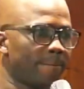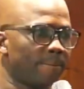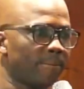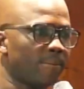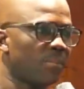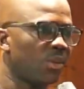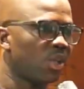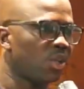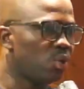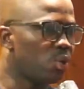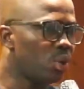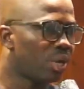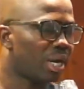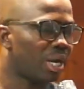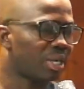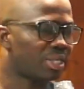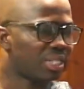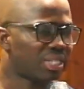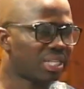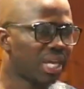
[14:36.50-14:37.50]
you can
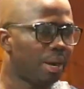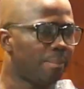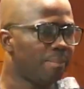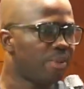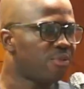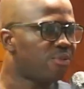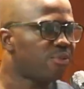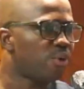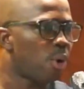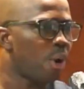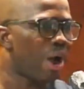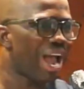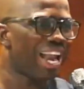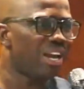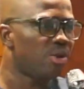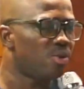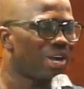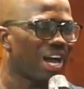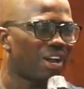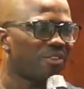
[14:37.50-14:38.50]
stand before and you
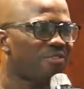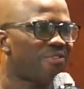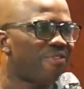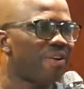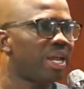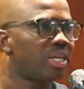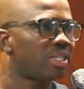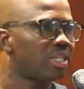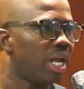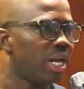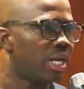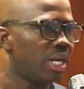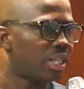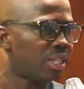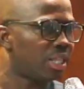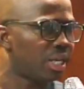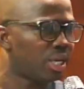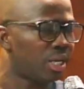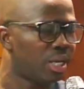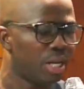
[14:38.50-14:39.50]
can face anything.
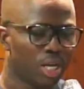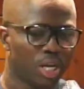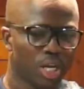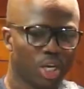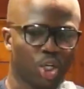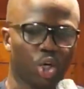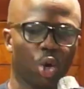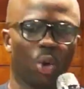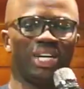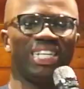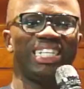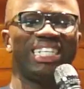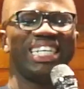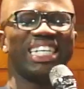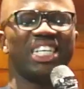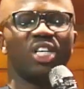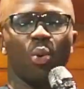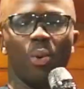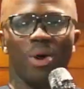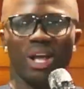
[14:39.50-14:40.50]
Don't deal
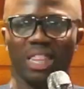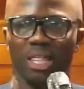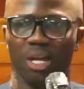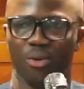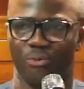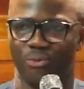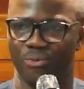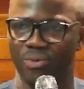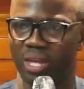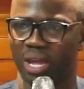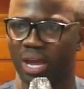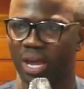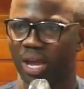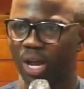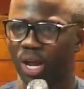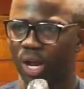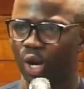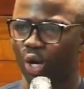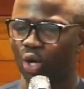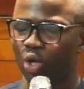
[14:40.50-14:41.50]
with the fear.
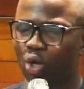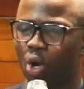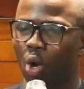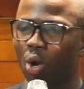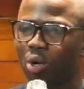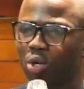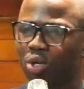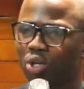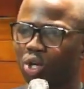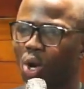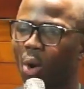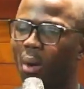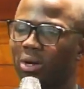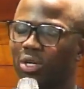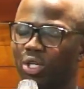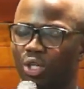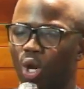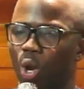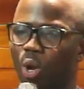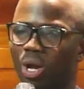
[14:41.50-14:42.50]
Don't don't
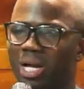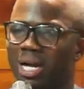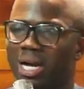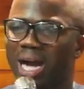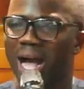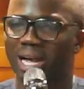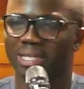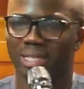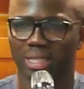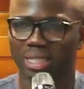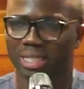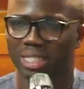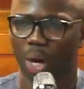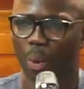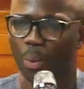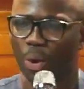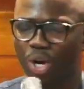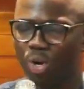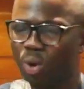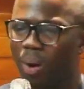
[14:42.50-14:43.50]
don't cast it away.
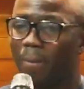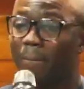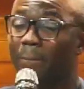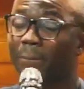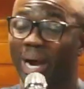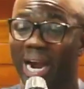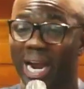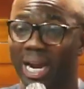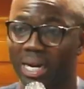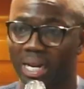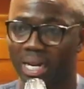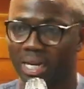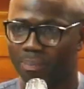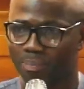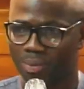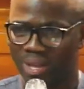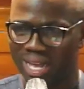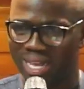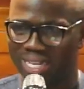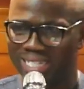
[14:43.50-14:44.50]
Don't bind it.
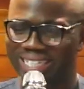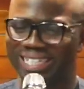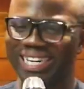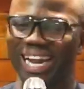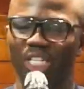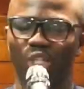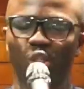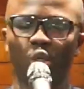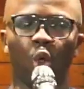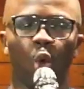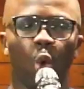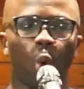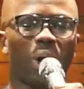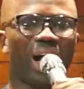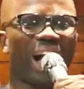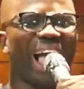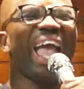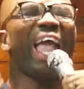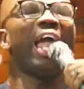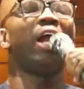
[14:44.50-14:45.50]
Just look
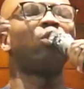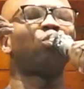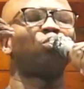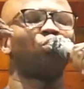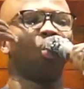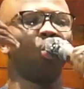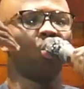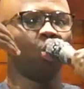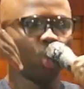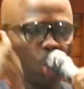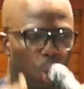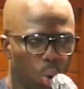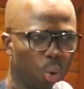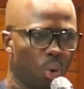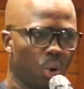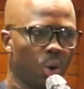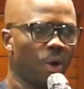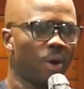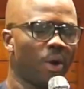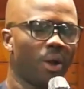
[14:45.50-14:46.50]
into you
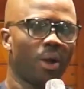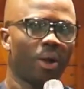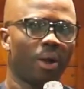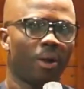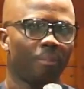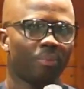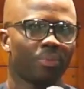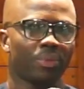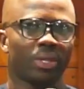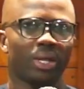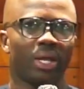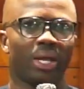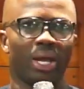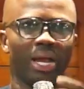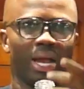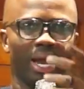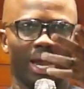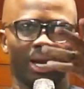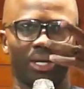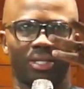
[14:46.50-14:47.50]

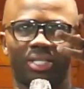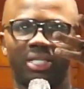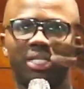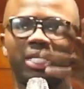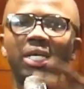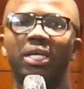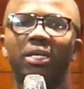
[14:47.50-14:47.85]
and see